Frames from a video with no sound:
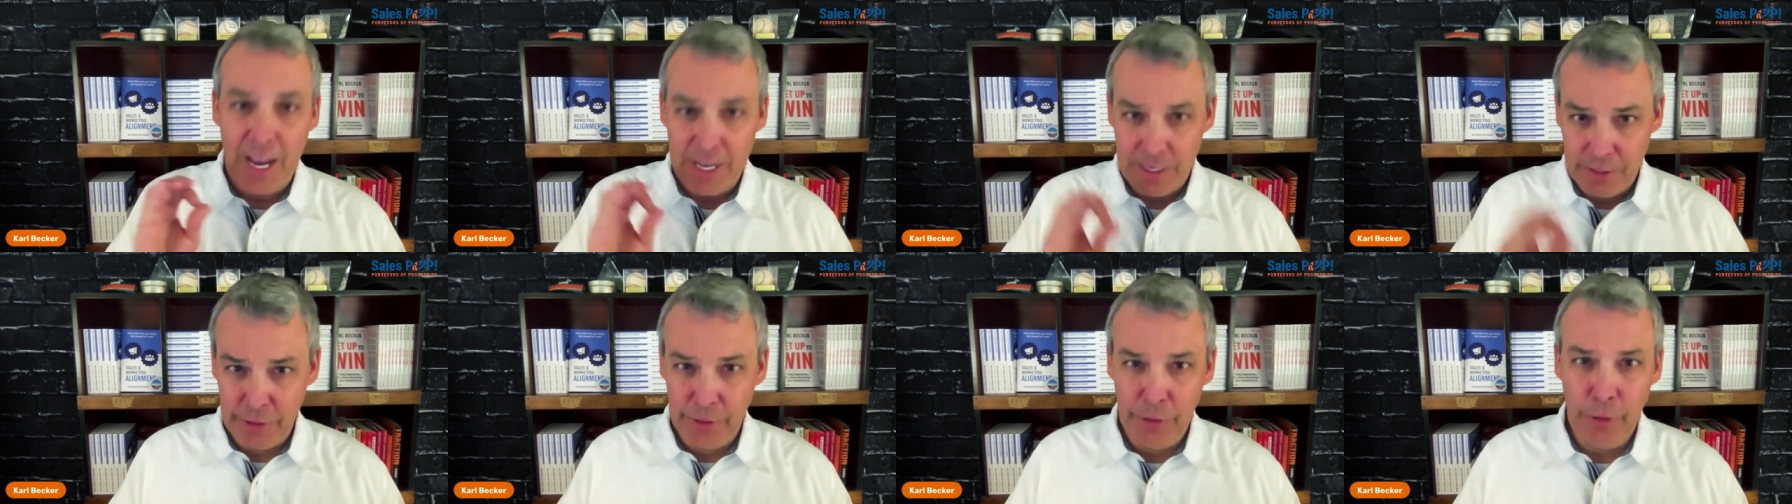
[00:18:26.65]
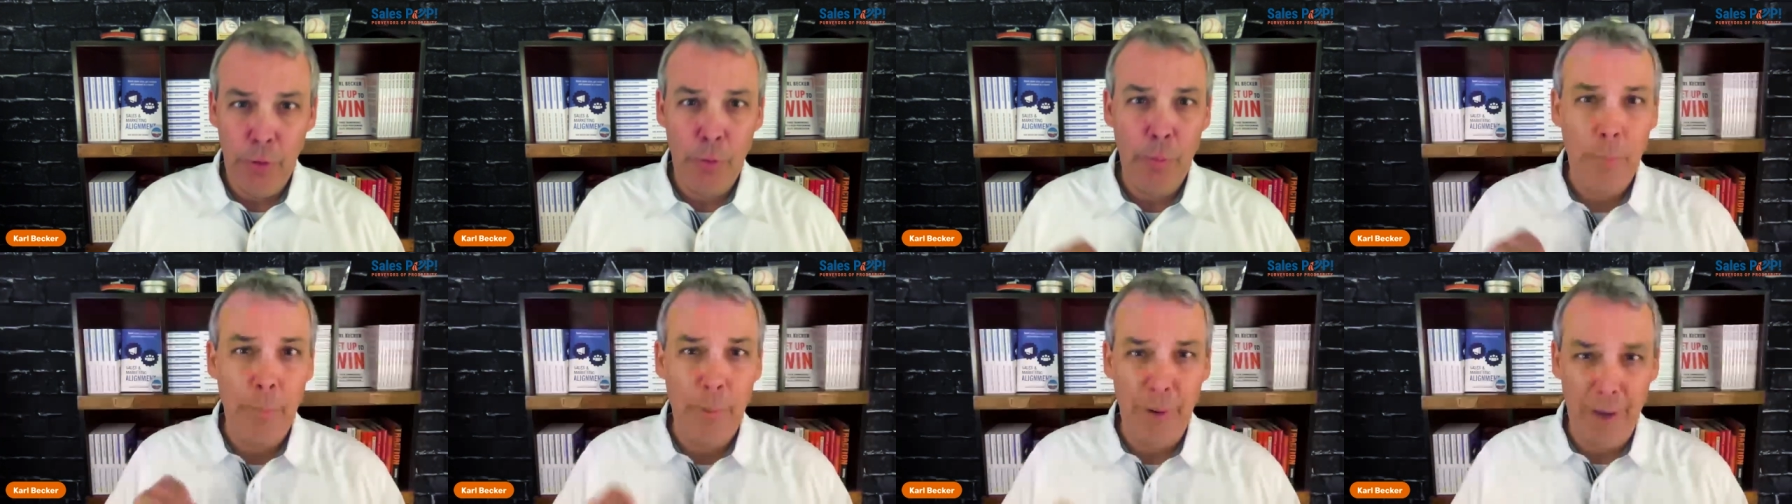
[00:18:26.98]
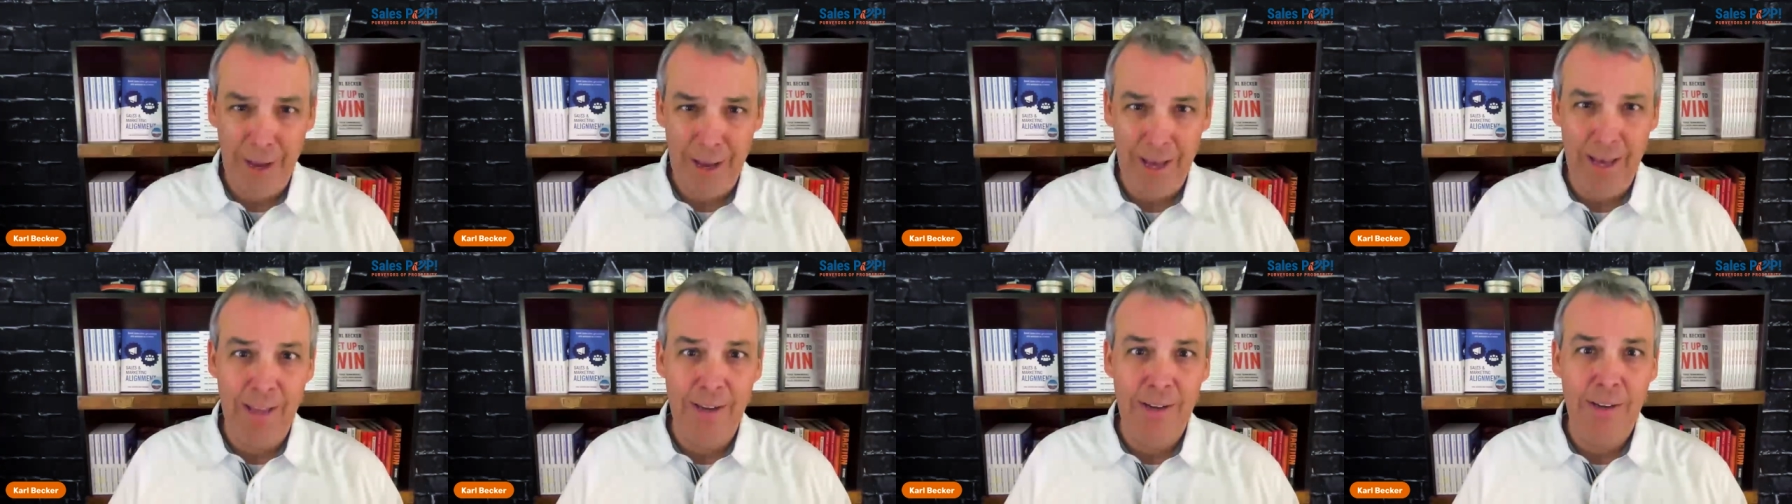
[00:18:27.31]
I do,
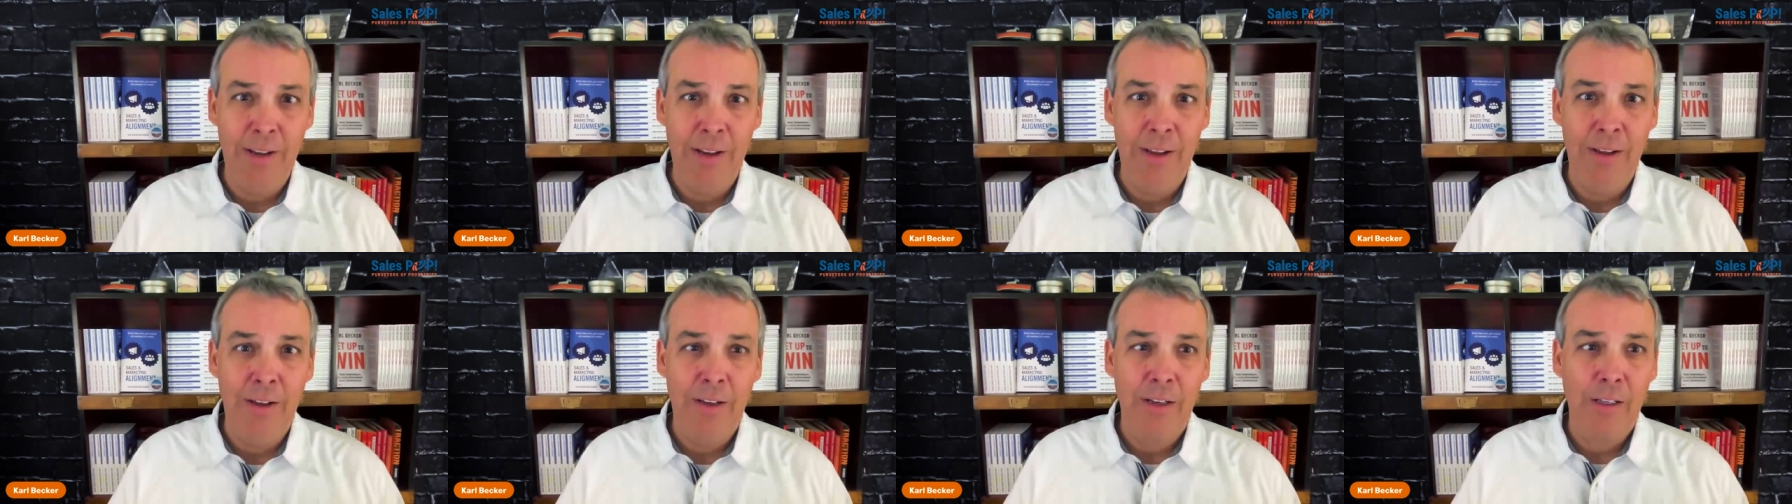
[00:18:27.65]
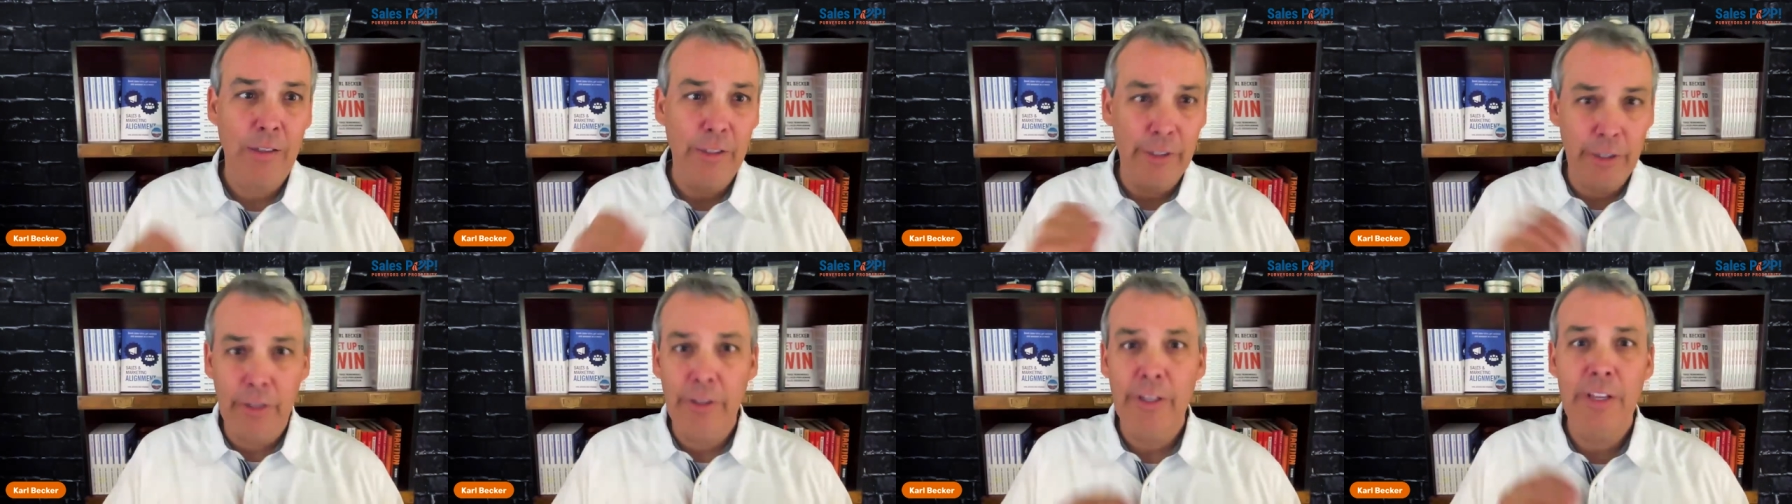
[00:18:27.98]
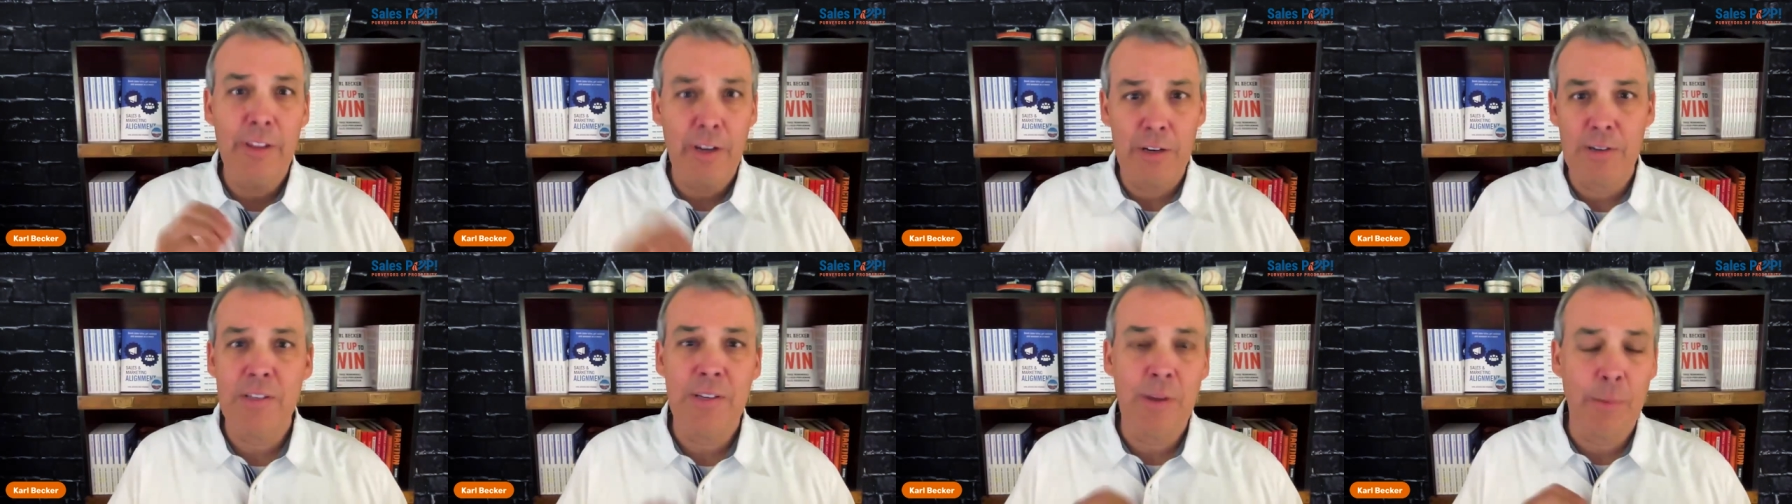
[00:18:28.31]
but
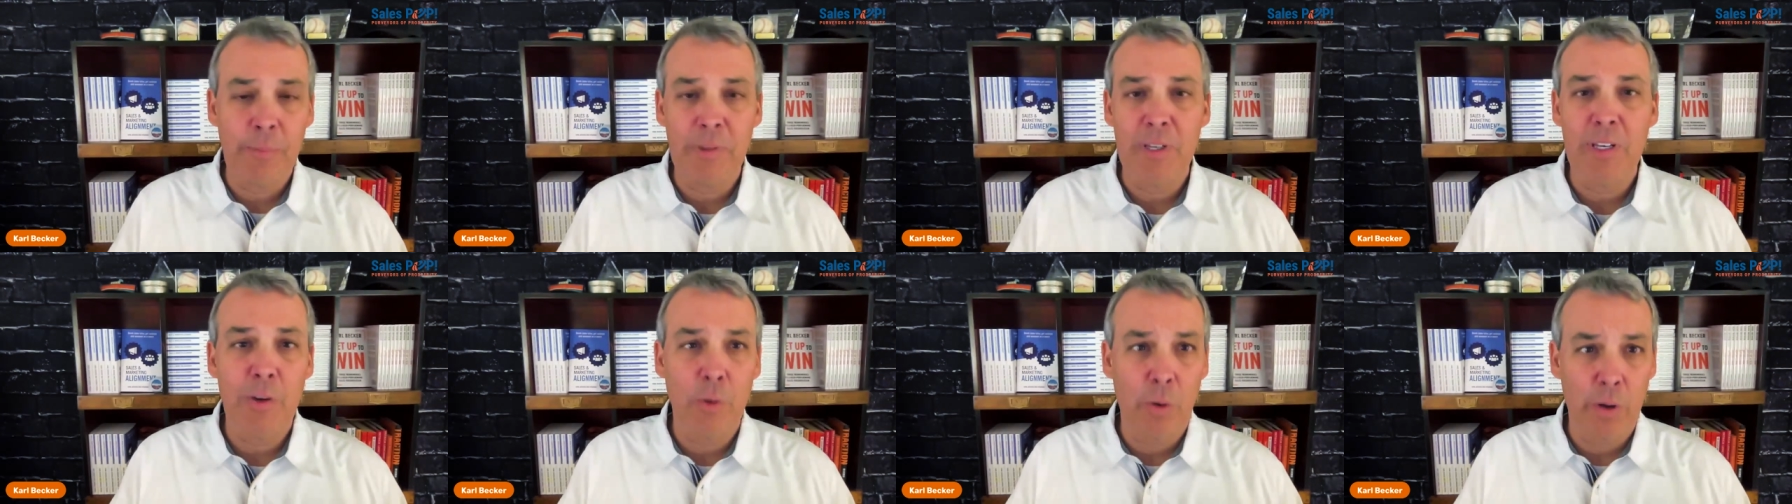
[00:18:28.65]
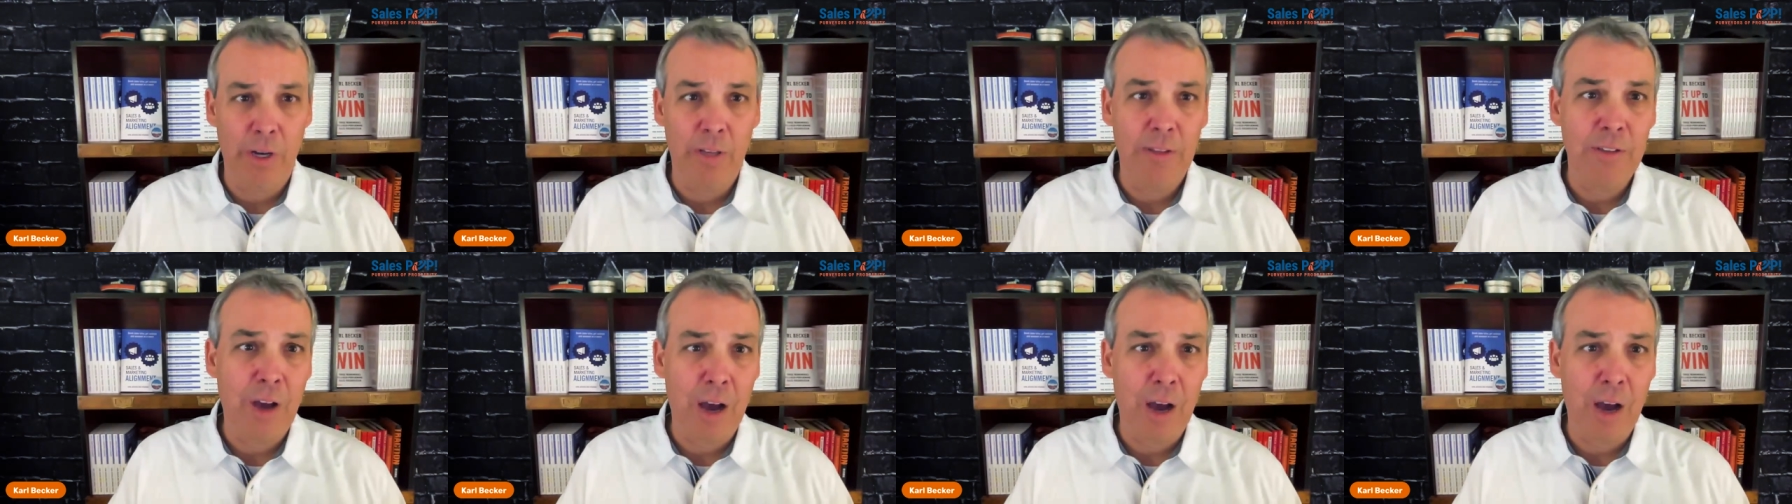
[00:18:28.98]
clearly there's something you want